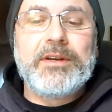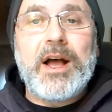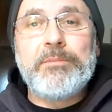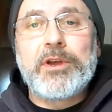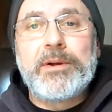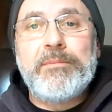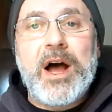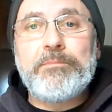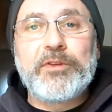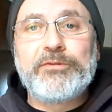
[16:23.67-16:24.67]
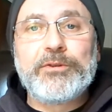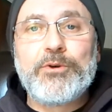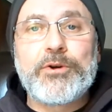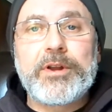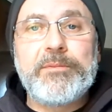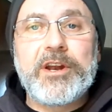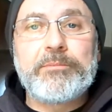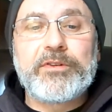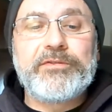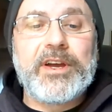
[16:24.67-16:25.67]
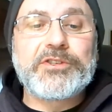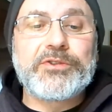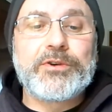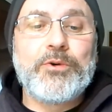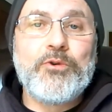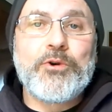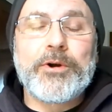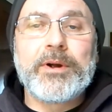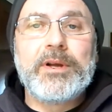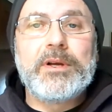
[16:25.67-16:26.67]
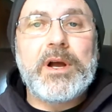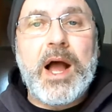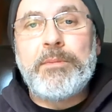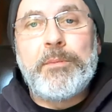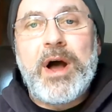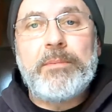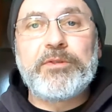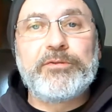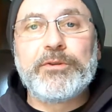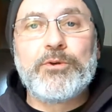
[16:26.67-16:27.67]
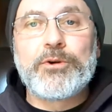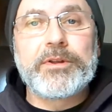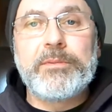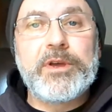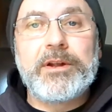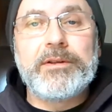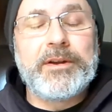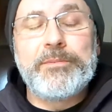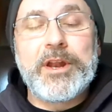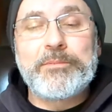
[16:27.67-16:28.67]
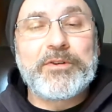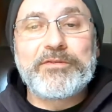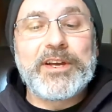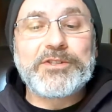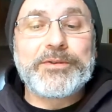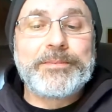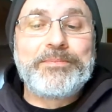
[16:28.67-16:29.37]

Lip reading: "I'm going to mop the floor in a minute, Professor," or "I'm a mop the floor in a minute, Professor."